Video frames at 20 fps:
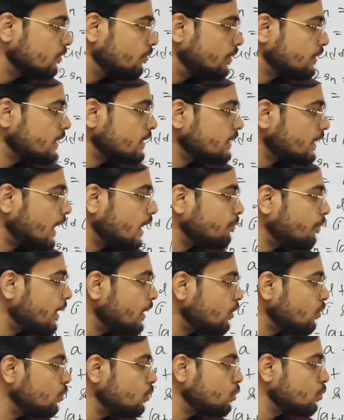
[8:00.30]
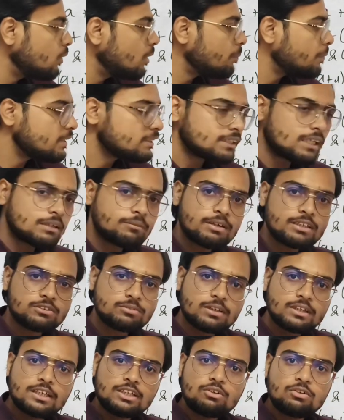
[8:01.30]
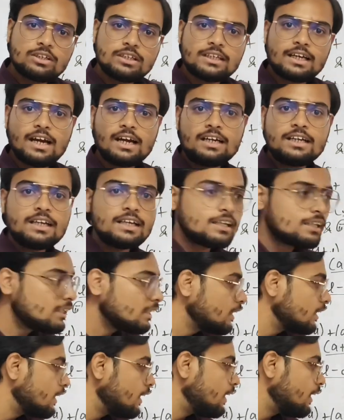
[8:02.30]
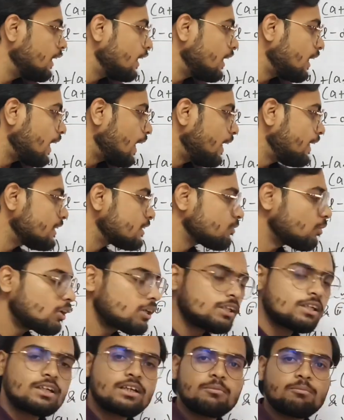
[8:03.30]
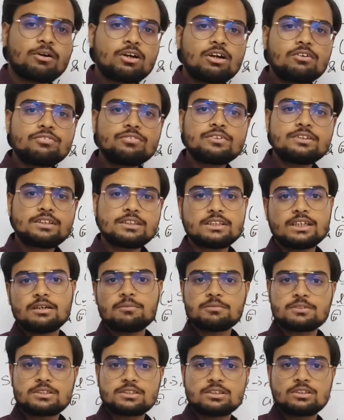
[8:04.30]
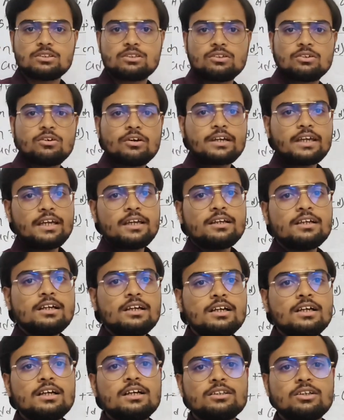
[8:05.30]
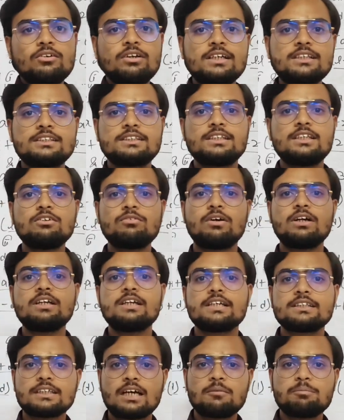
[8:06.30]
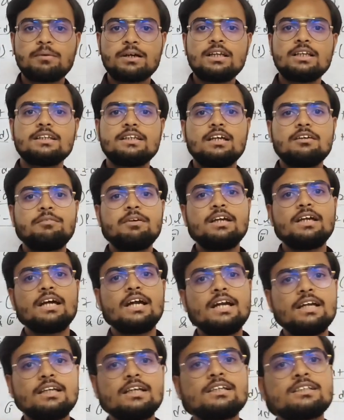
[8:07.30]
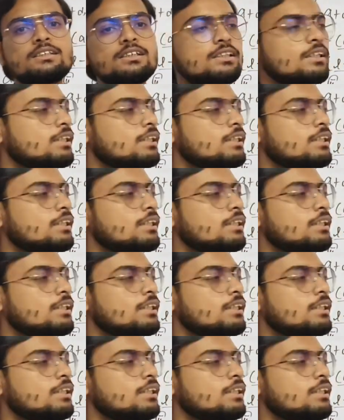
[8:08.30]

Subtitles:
which is n by 2, 2a plus n minus 1 into d, and here n is what? Number of terms. Okay, now let's see one example, then we end this